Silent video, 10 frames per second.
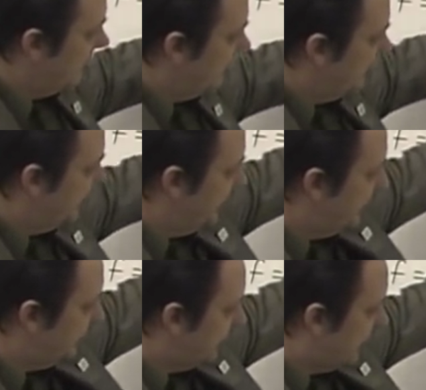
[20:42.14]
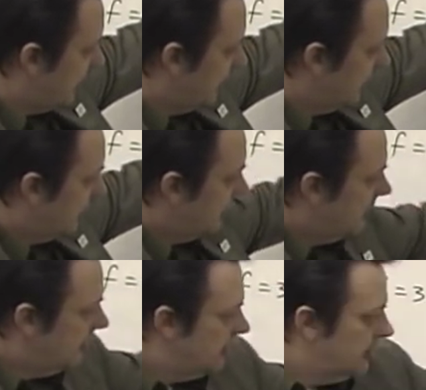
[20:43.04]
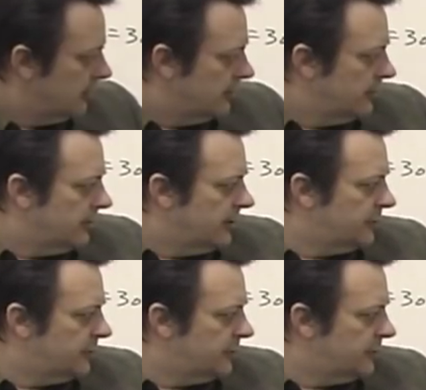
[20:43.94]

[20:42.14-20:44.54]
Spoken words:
the resistor is